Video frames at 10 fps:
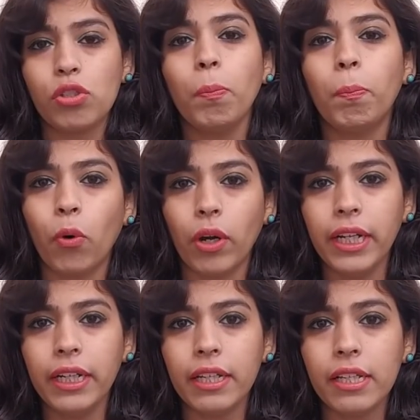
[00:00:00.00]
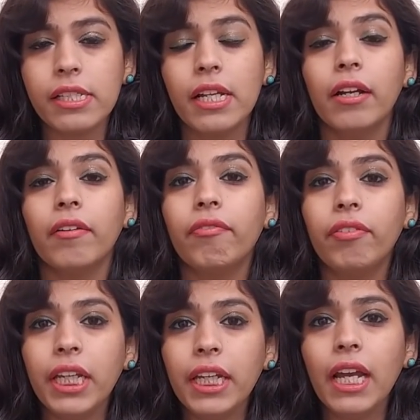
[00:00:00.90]
So point is,
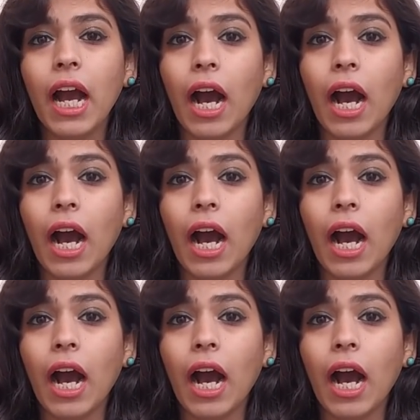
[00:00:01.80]
we